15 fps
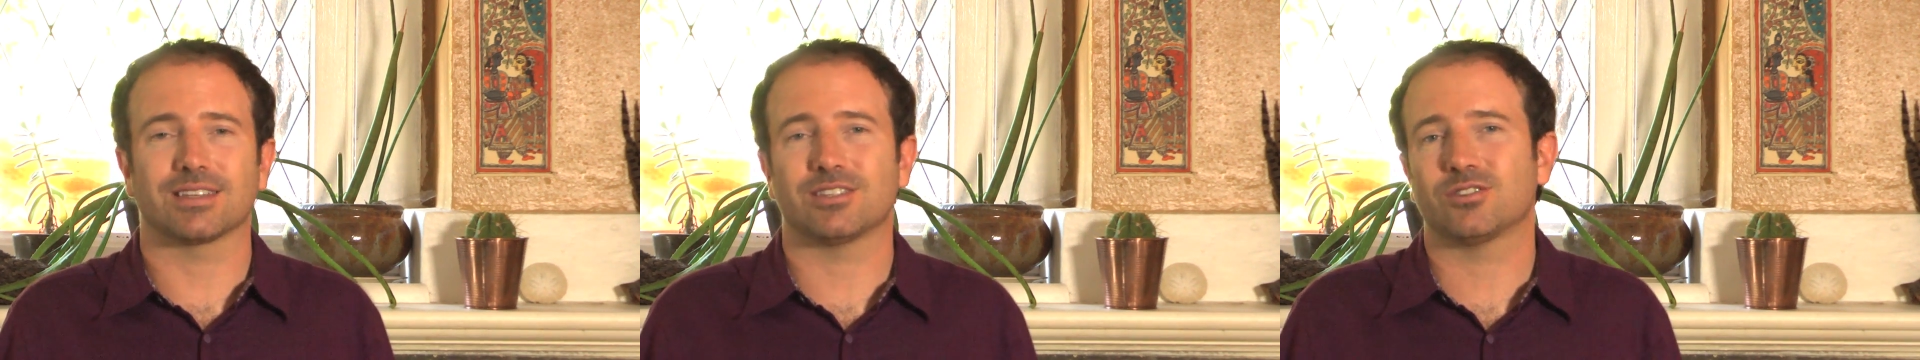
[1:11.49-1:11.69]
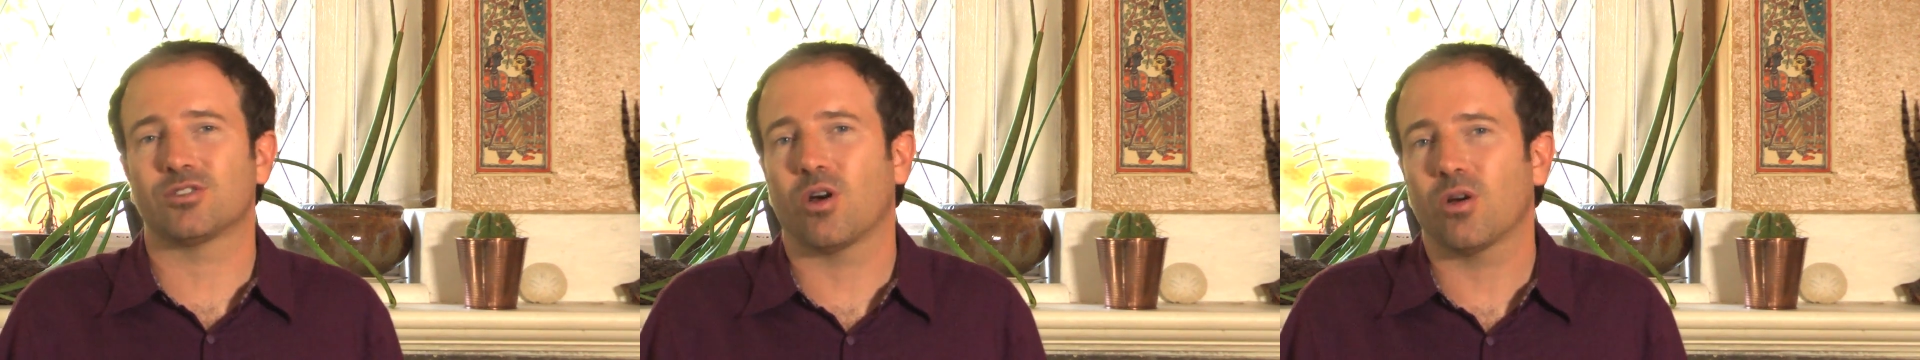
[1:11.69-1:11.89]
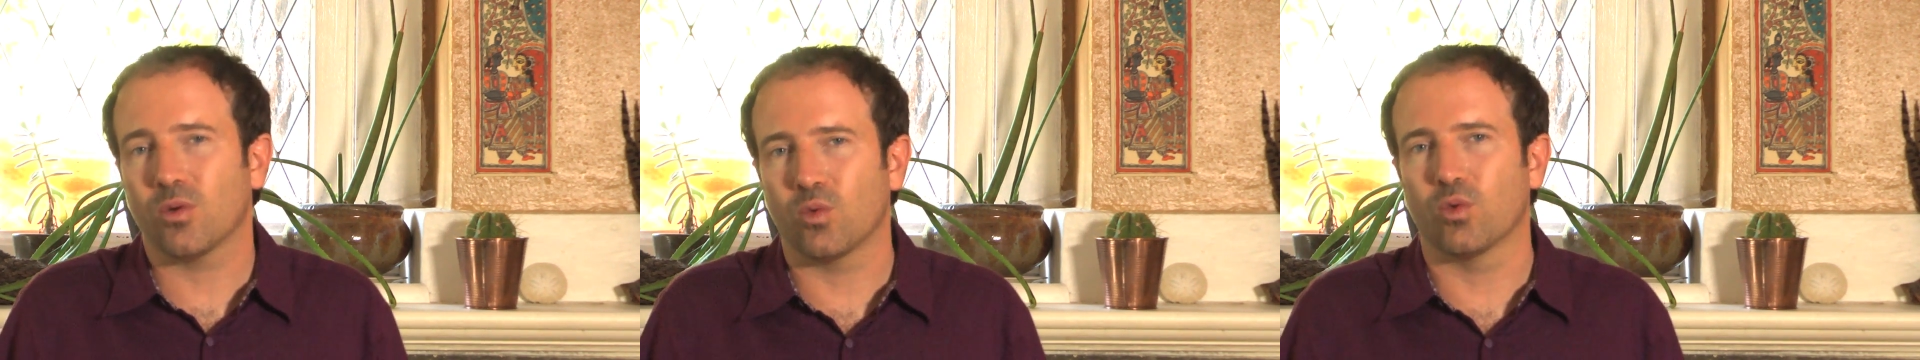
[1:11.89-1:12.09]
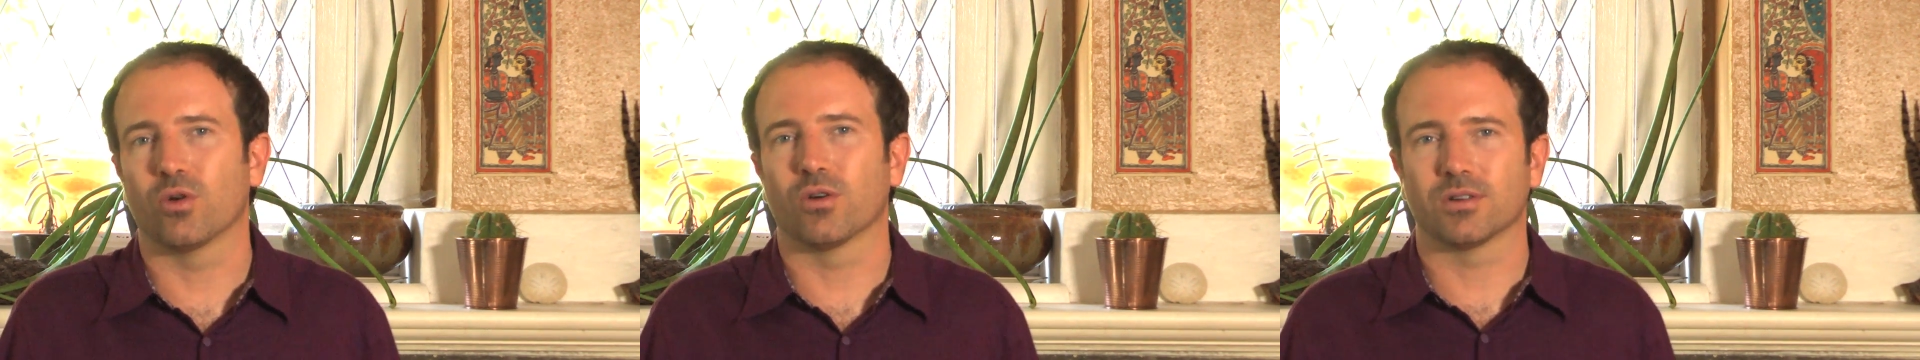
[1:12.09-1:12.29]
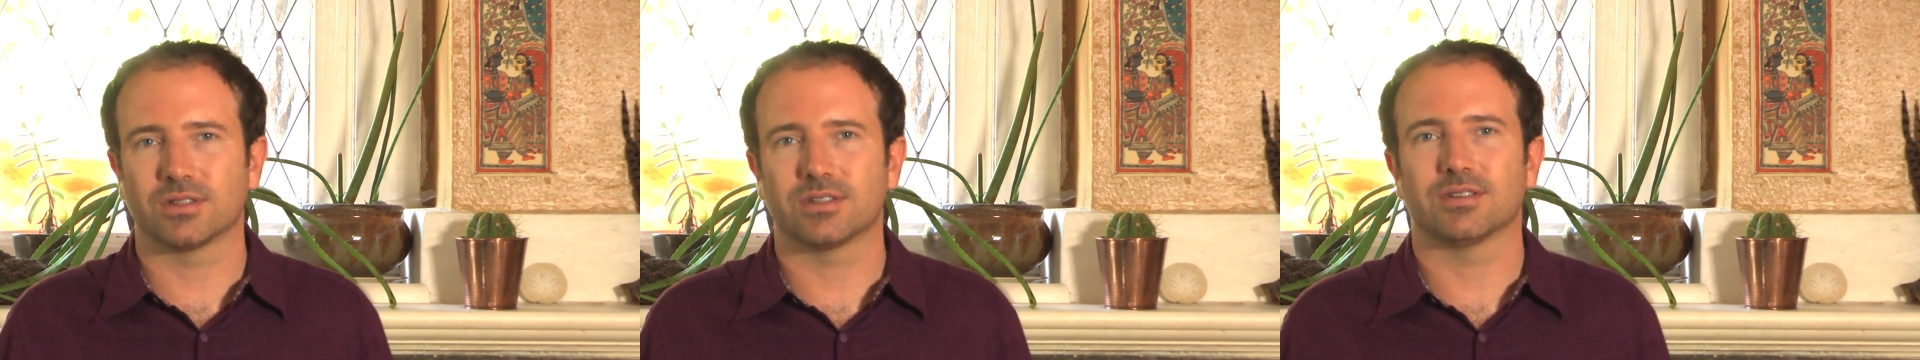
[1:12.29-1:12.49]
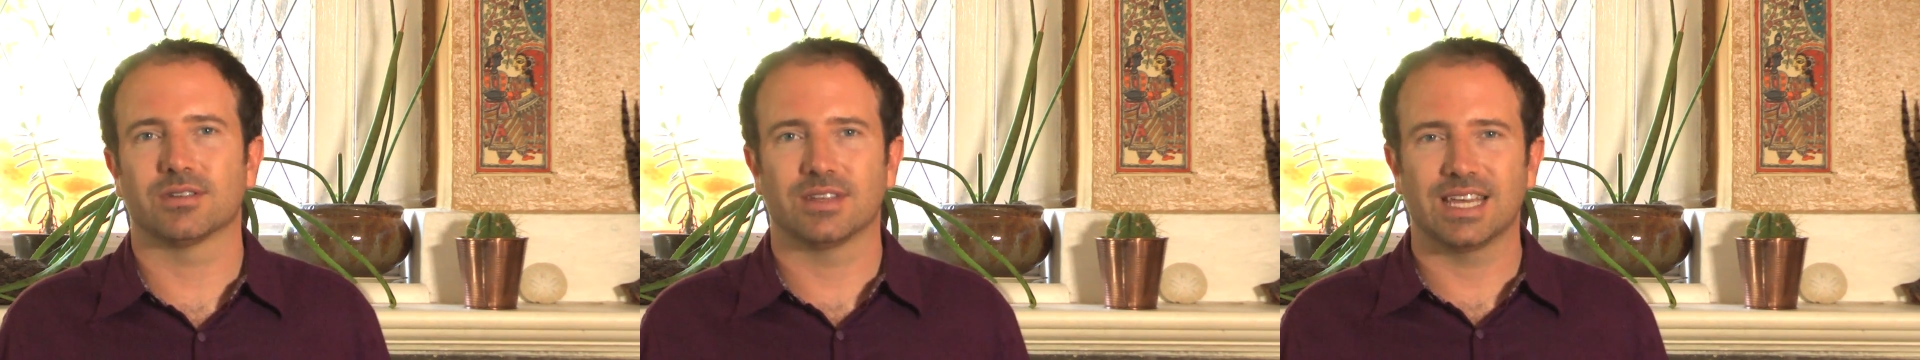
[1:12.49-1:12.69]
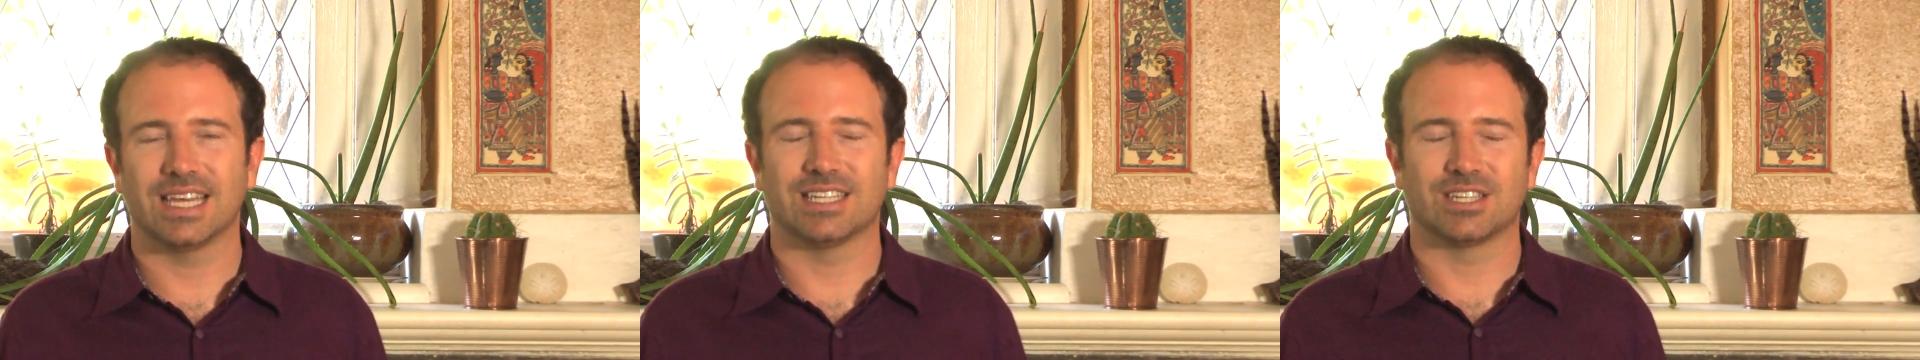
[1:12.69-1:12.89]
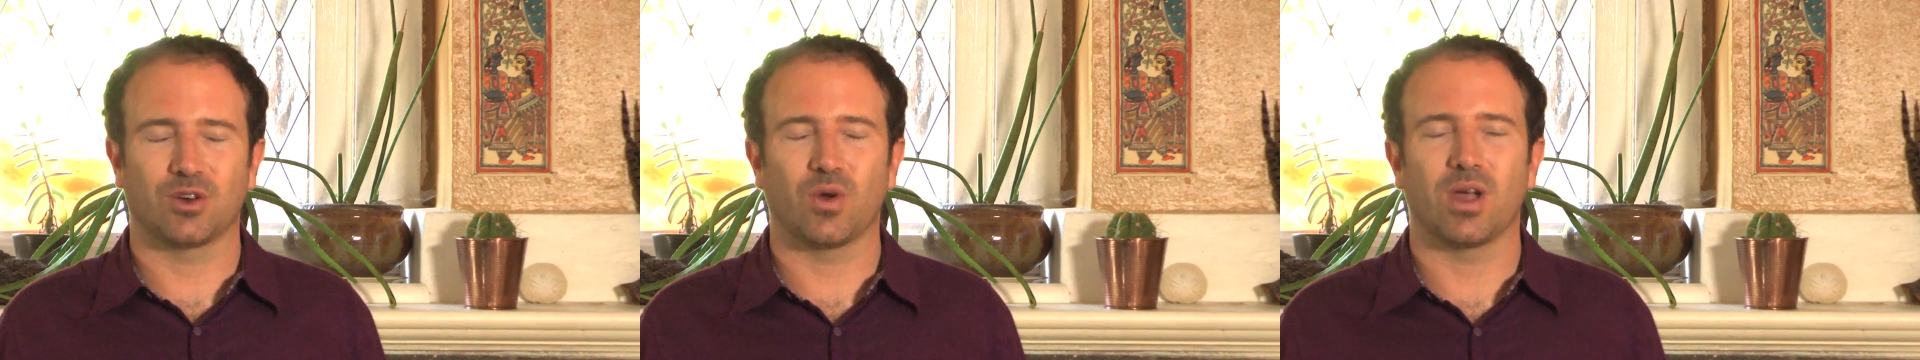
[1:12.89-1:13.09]
Star Wars
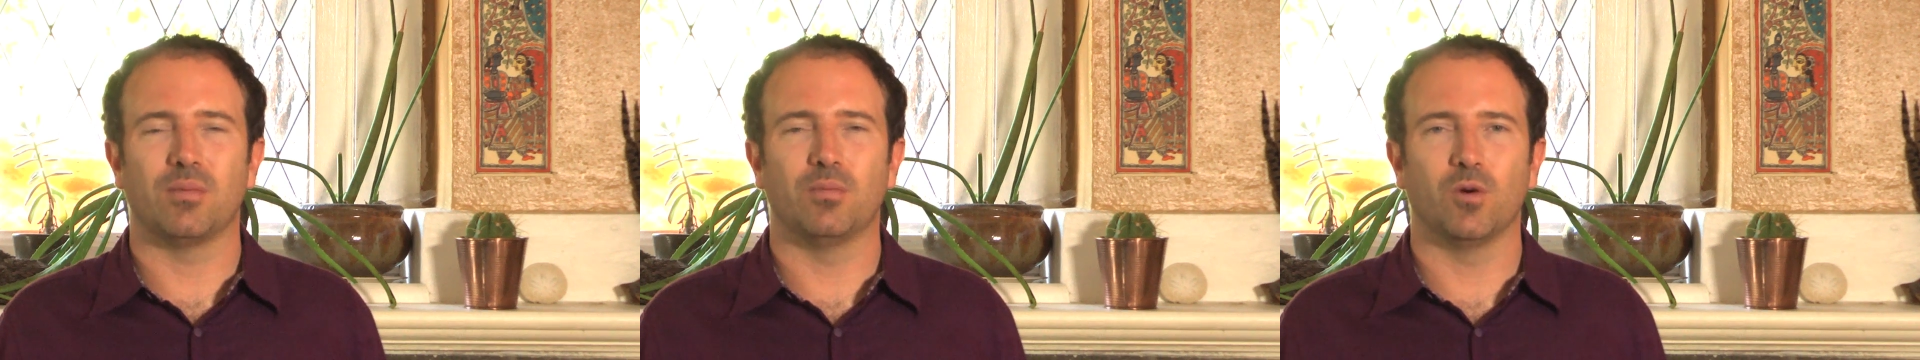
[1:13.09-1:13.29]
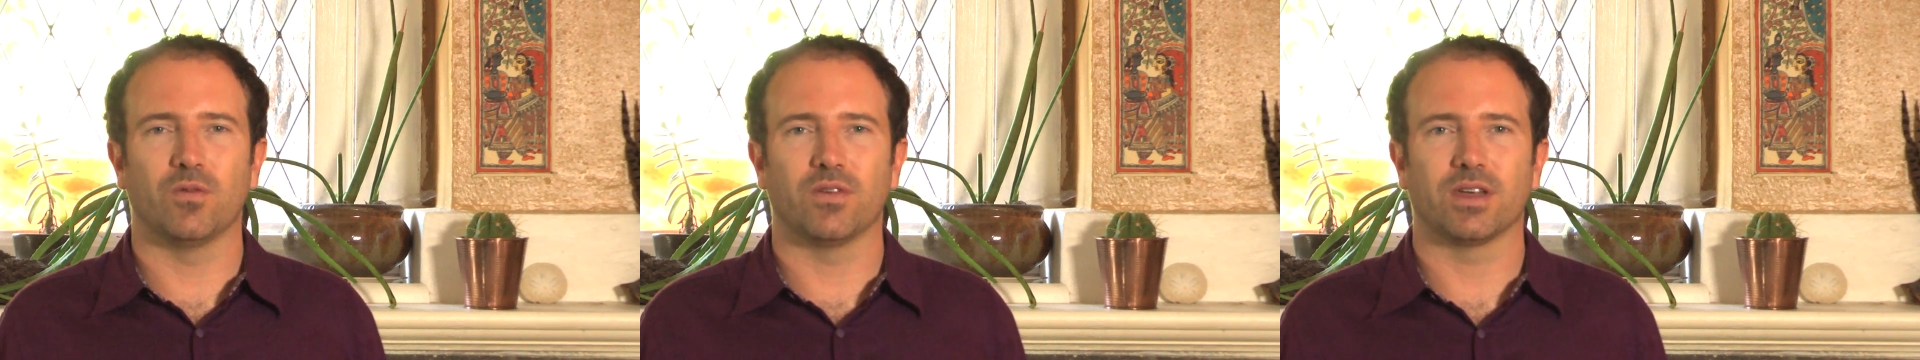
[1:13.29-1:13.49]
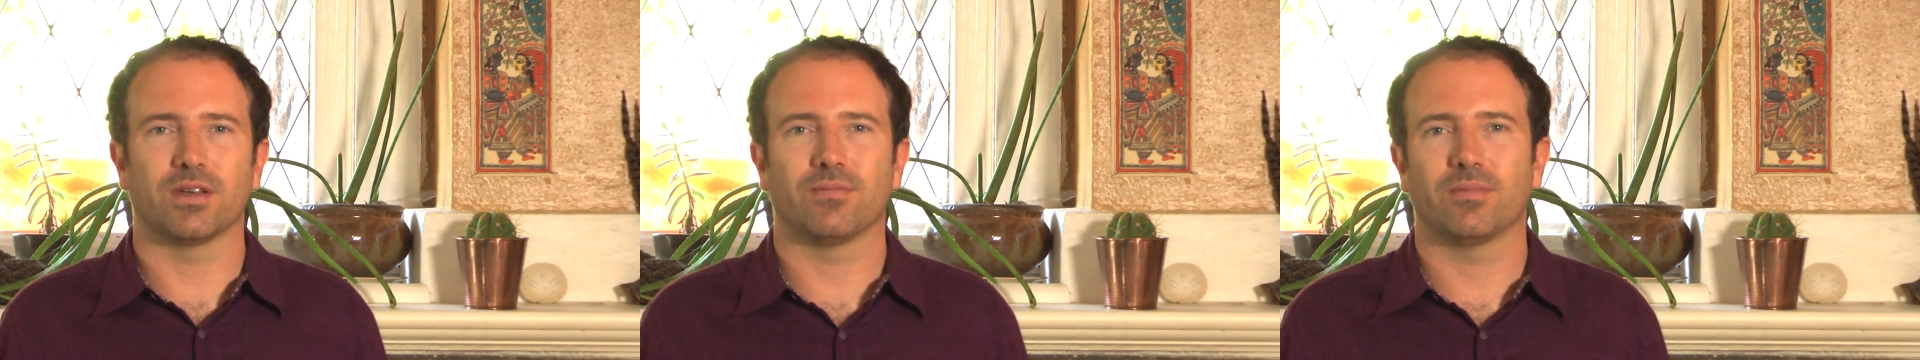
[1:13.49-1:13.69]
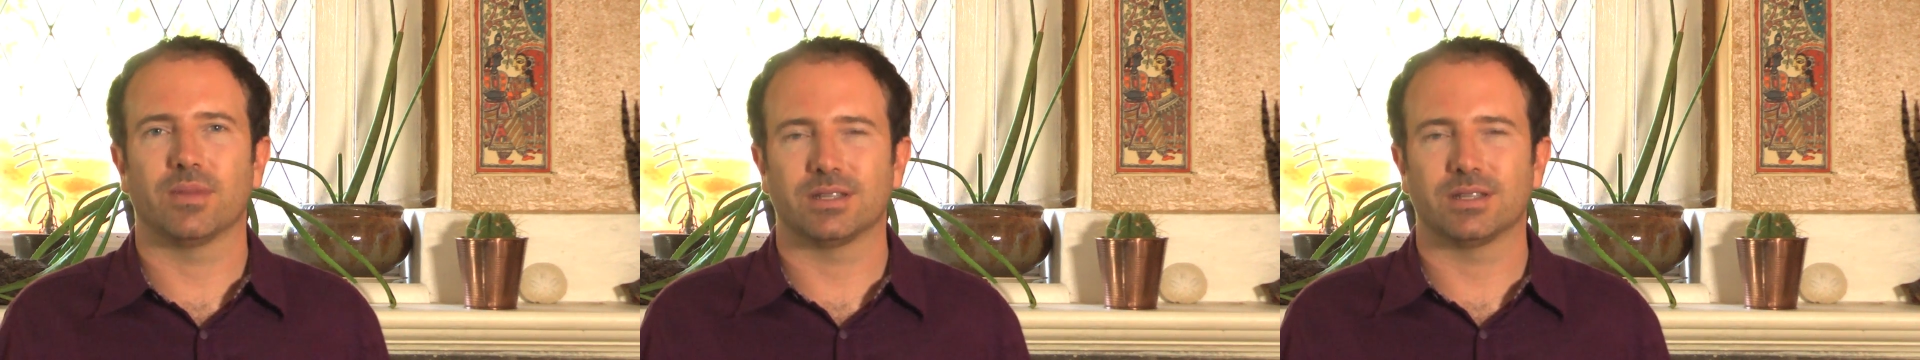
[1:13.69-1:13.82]
is a great movie.